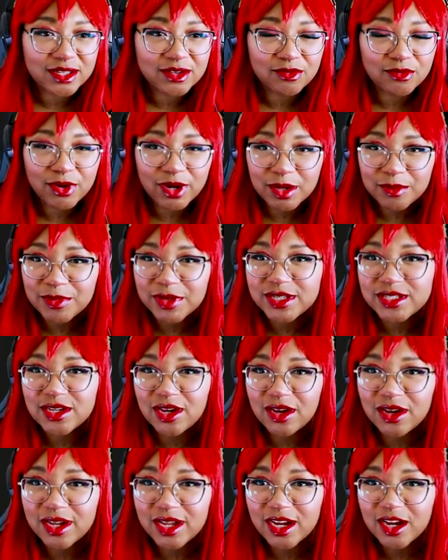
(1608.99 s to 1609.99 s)
Rambley
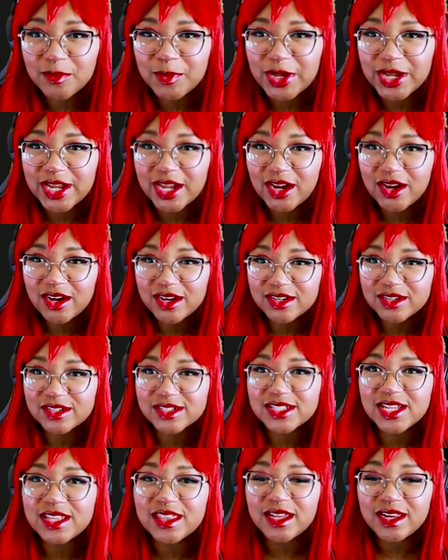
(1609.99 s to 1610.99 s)
talking or my character?
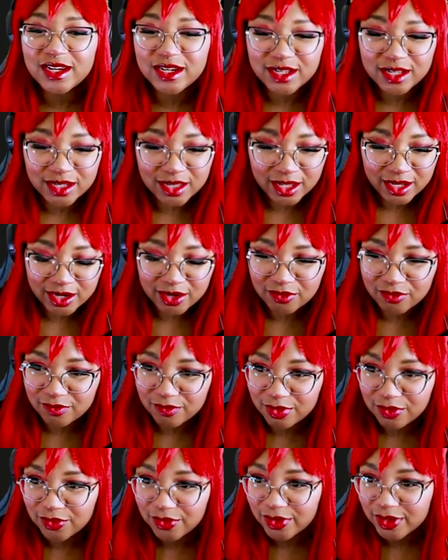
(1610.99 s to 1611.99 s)
Because I thought he didn't like
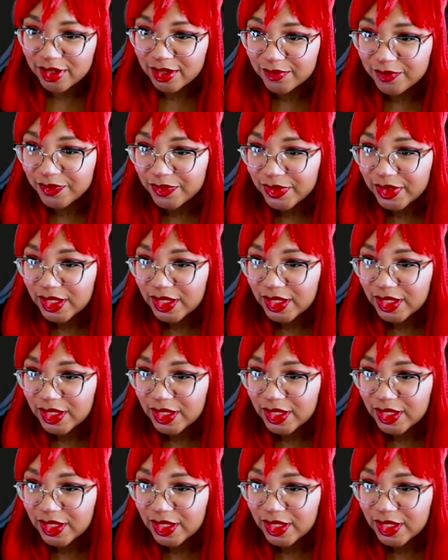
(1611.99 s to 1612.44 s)
Lloyd.